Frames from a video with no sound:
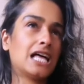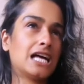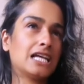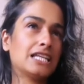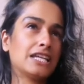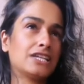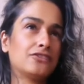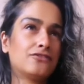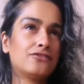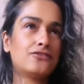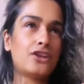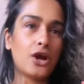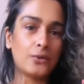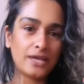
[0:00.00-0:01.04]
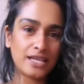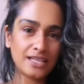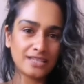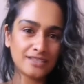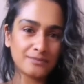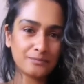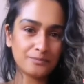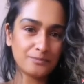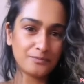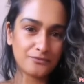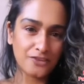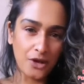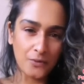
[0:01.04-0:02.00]
like, you're flowing
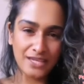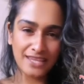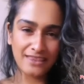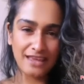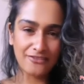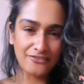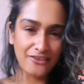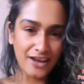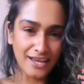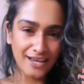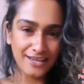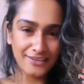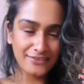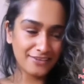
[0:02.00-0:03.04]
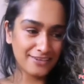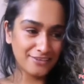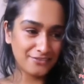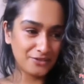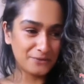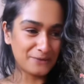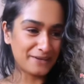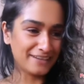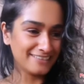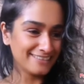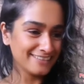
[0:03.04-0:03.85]
in that fire, if you will.